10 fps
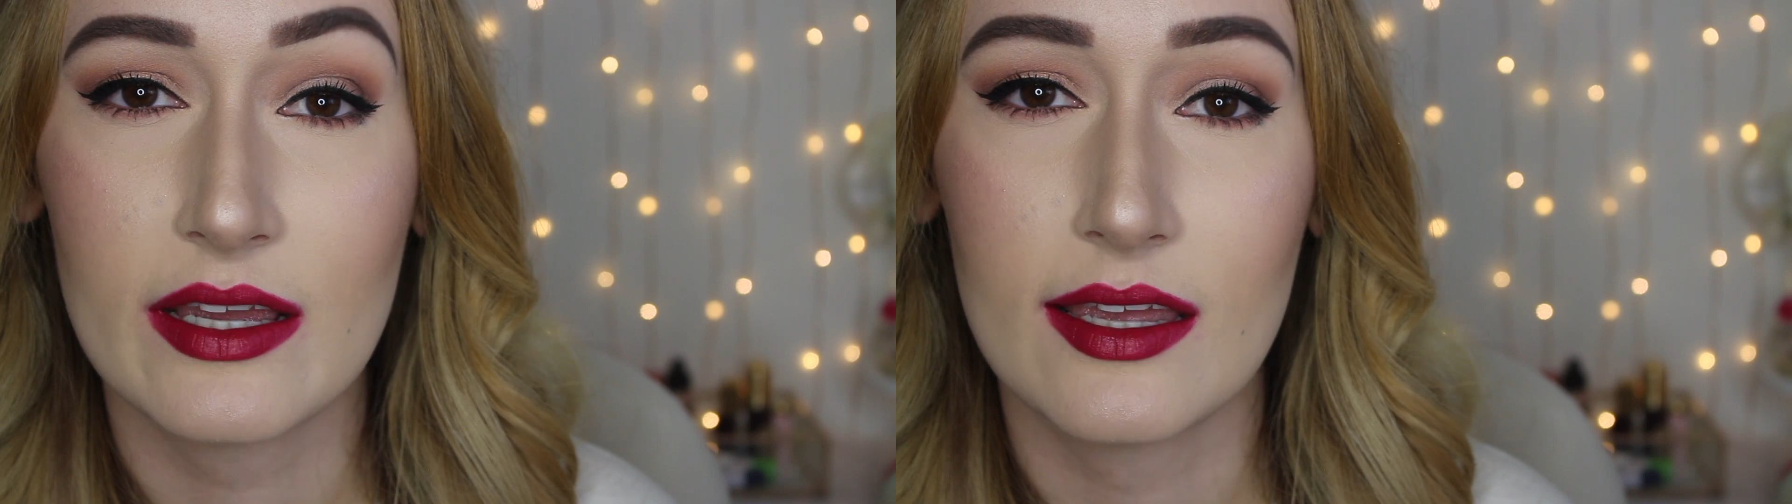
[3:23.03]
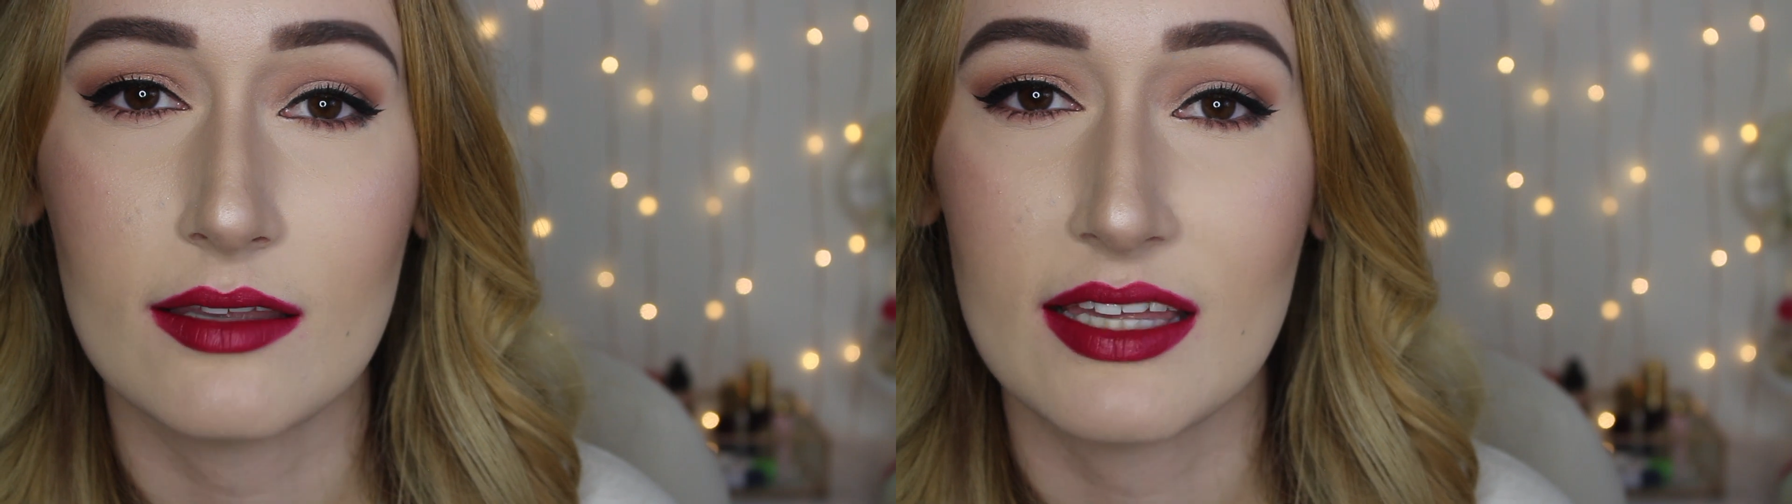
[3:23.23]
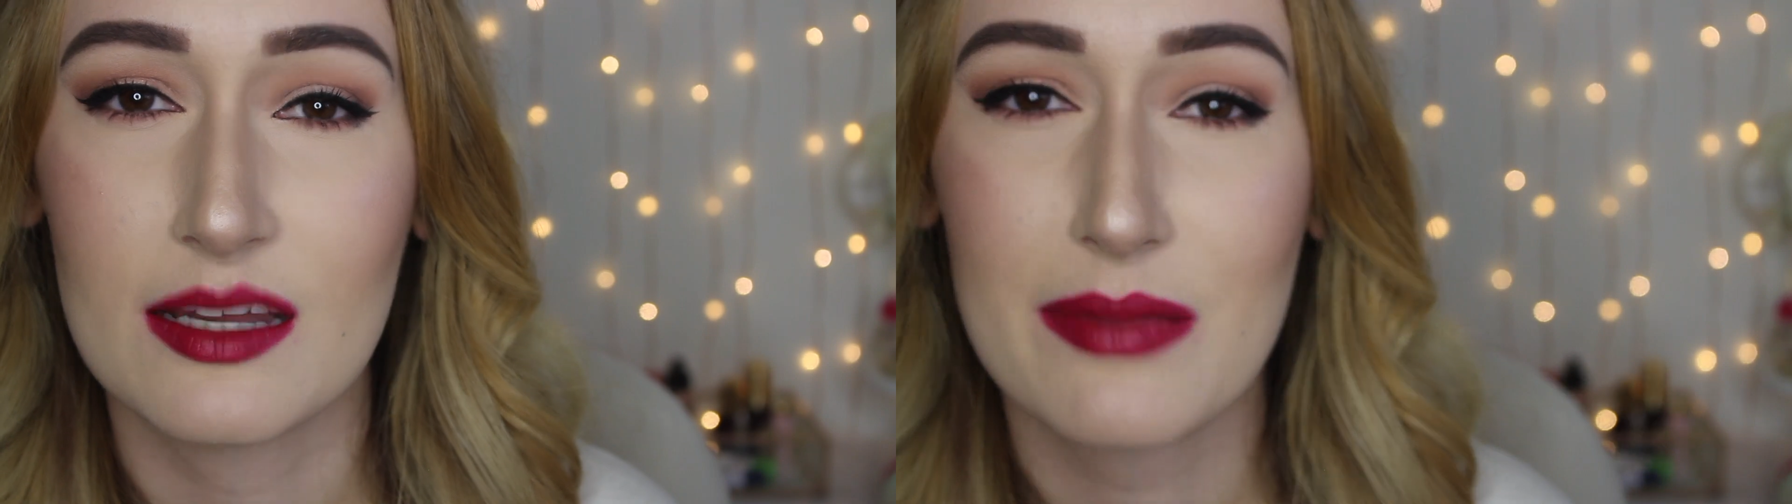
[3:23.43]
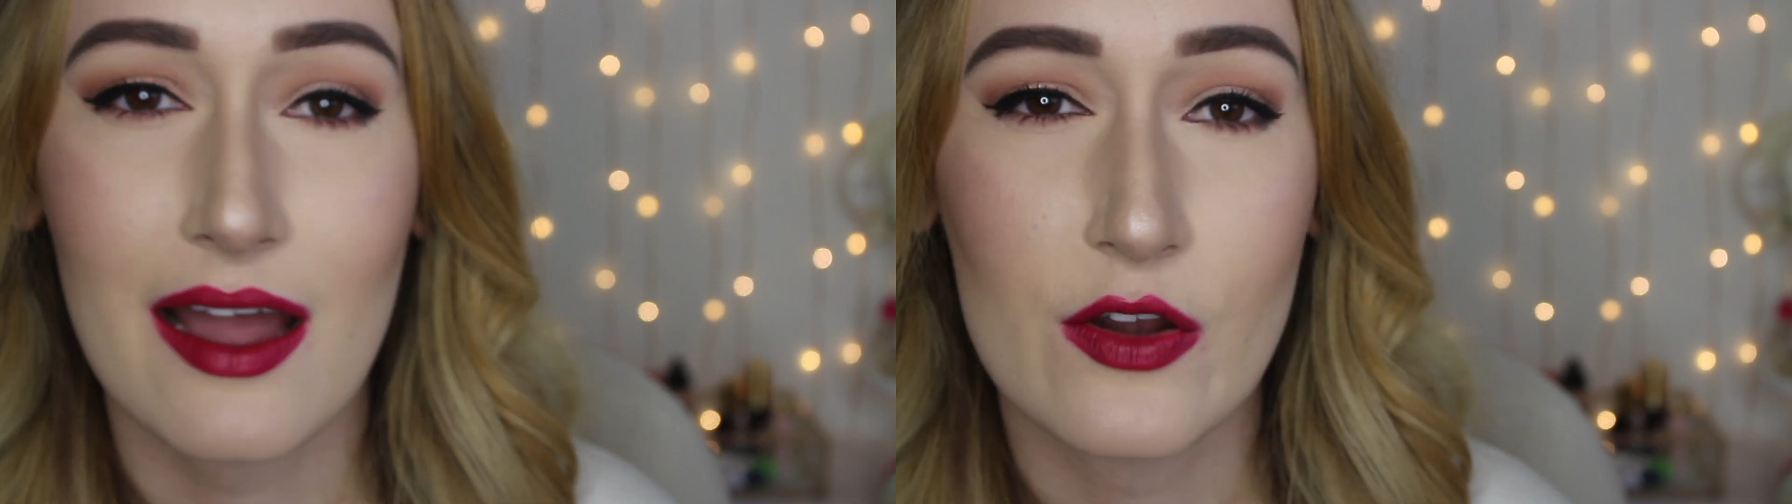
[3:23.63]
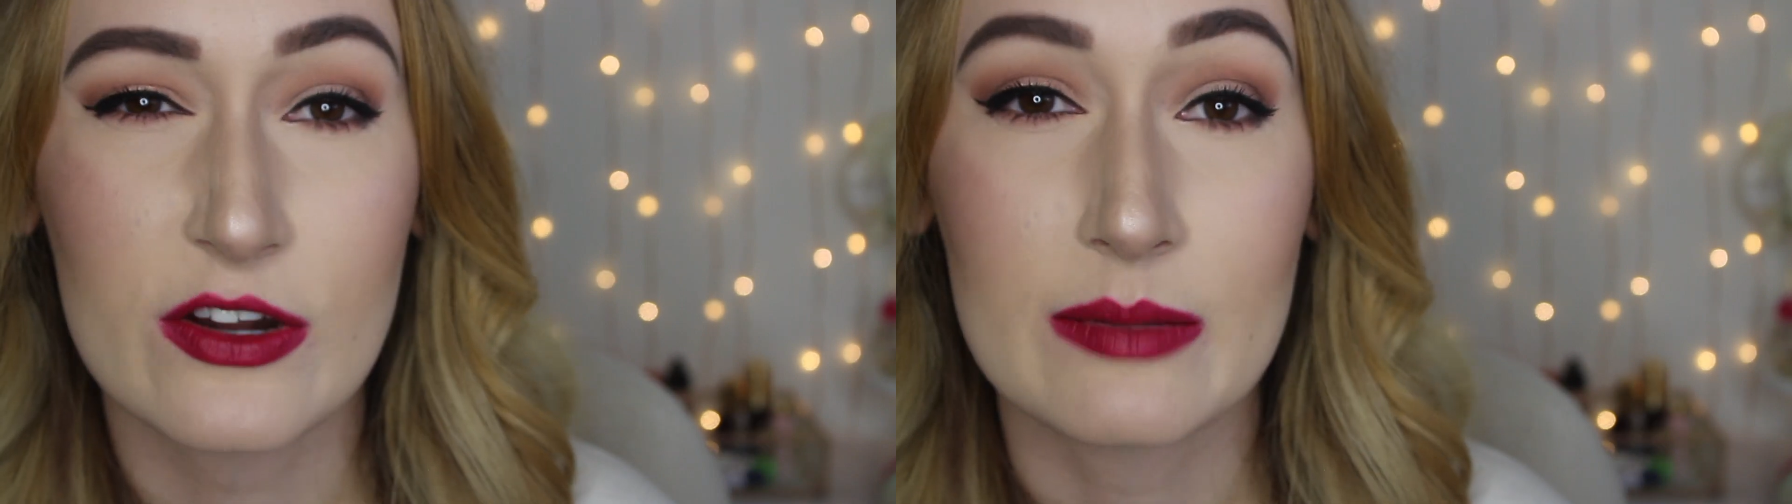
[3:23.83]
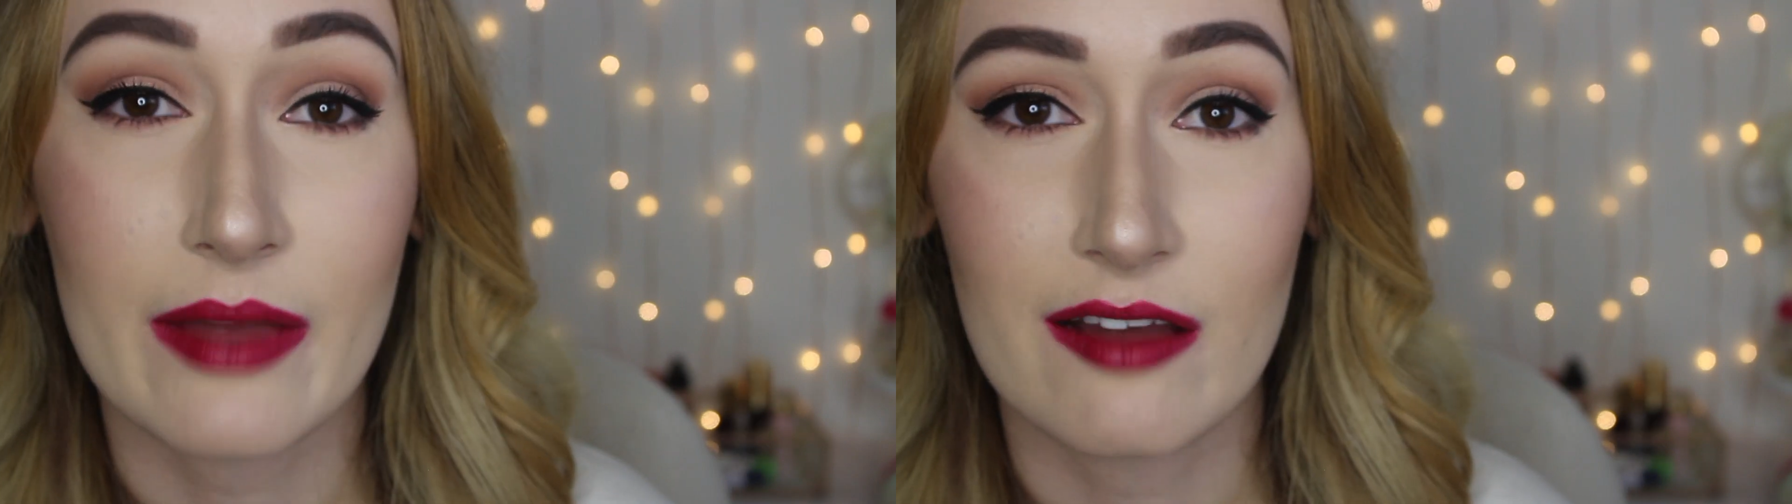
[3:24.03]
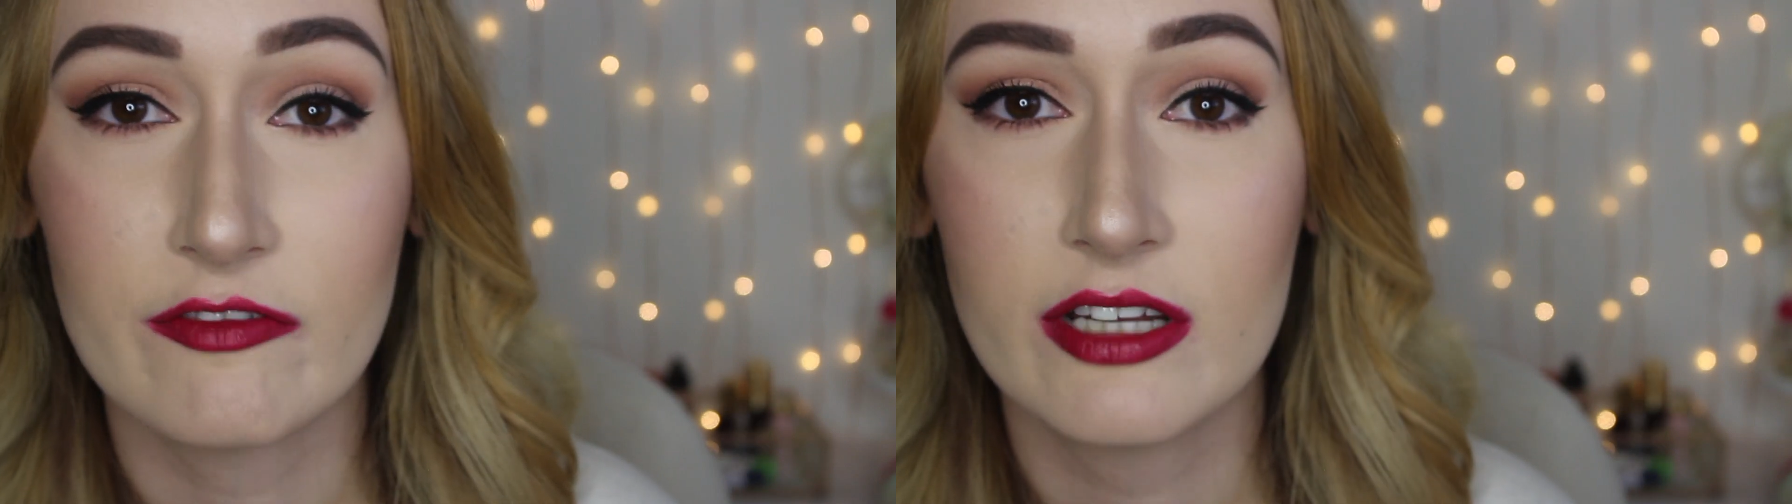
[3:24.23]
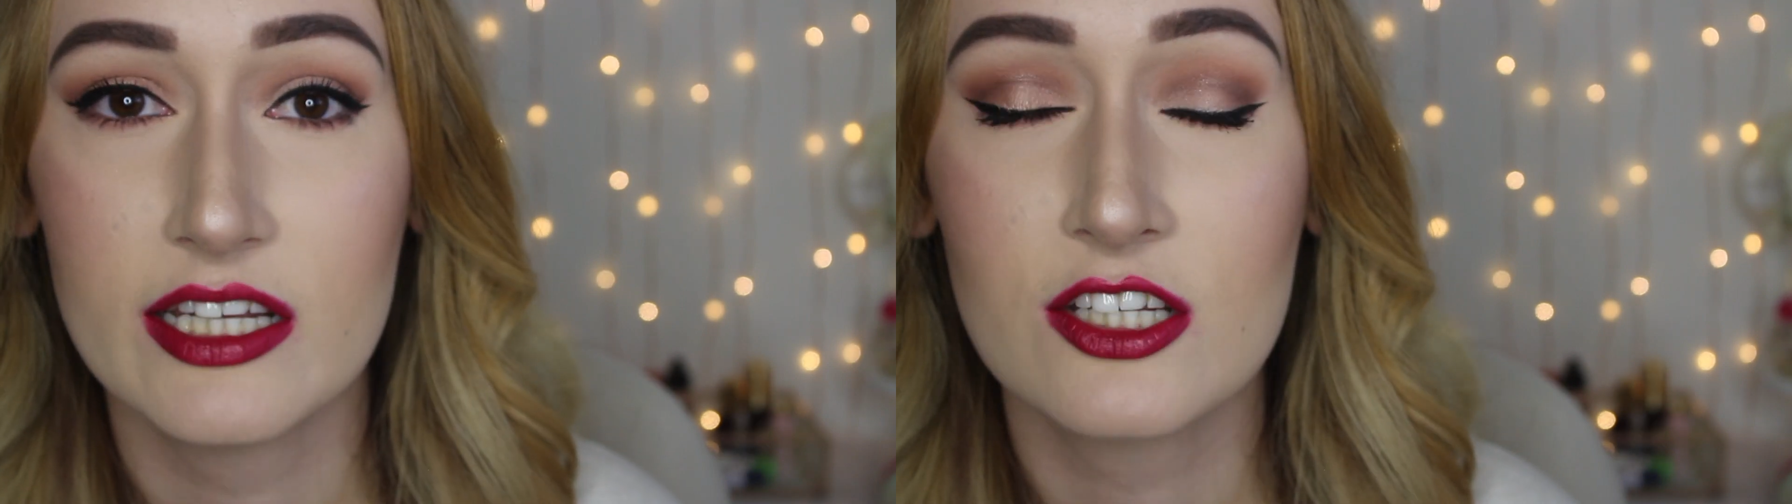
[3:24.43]
a like powdery
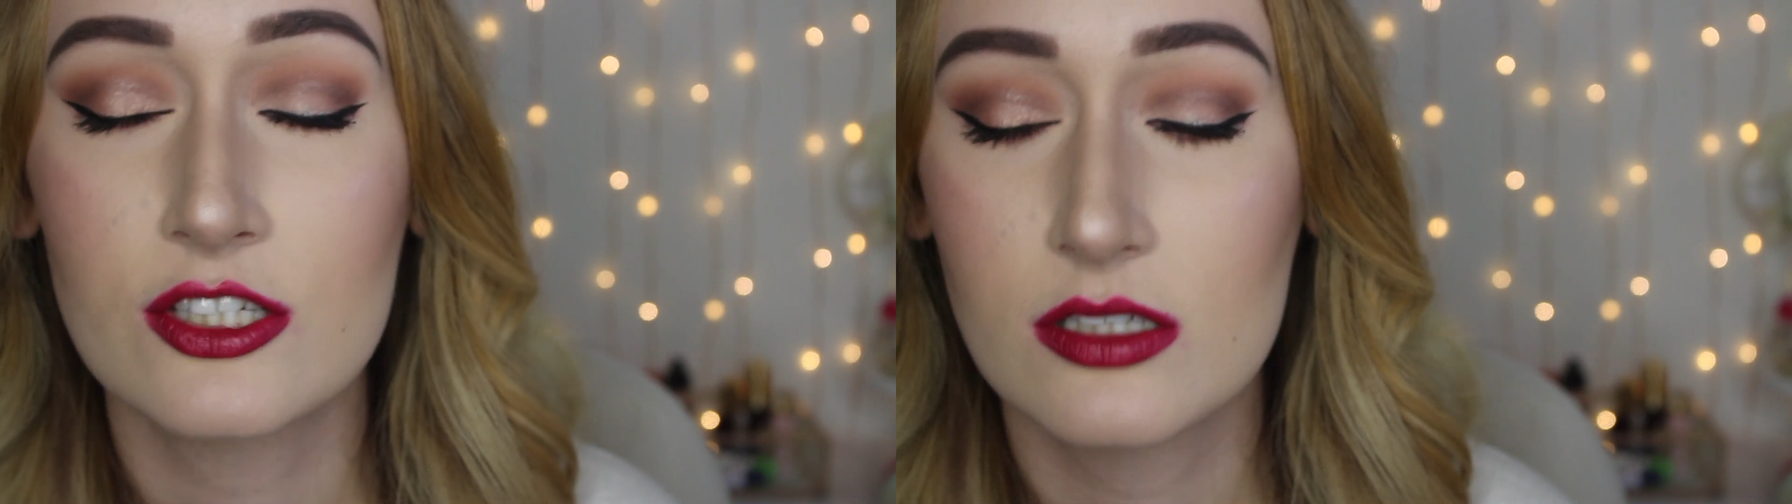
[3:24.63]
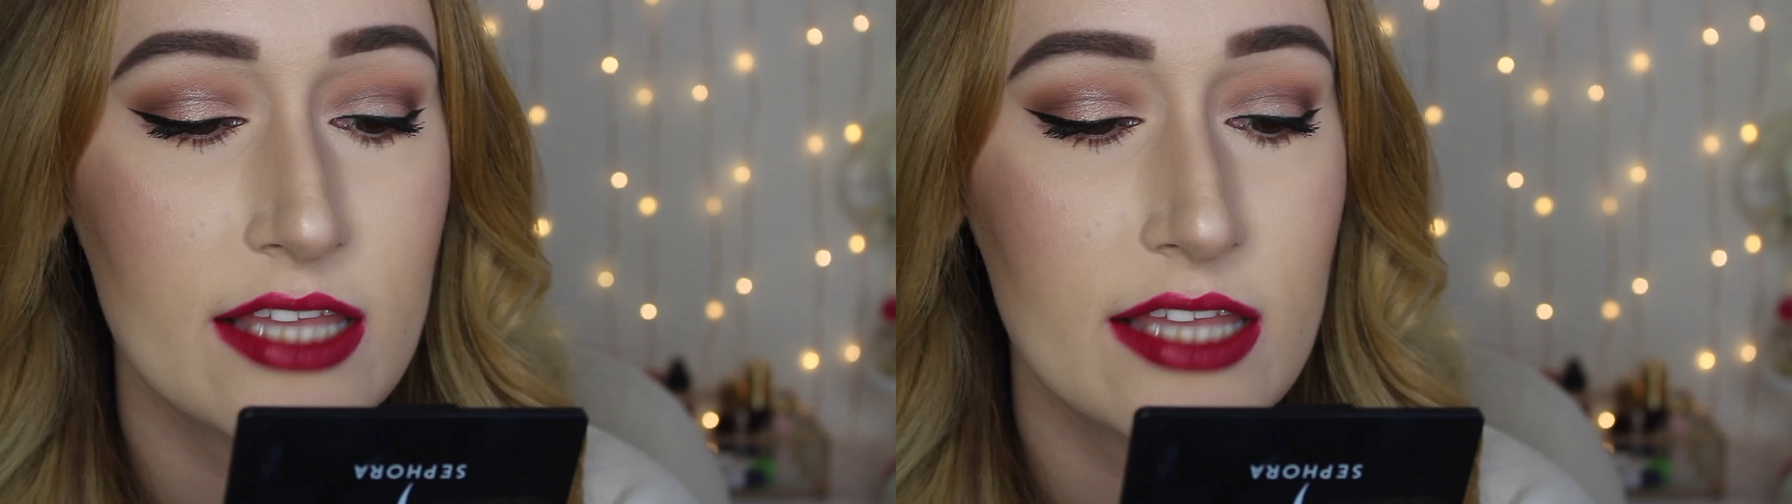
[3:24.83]
matte finish.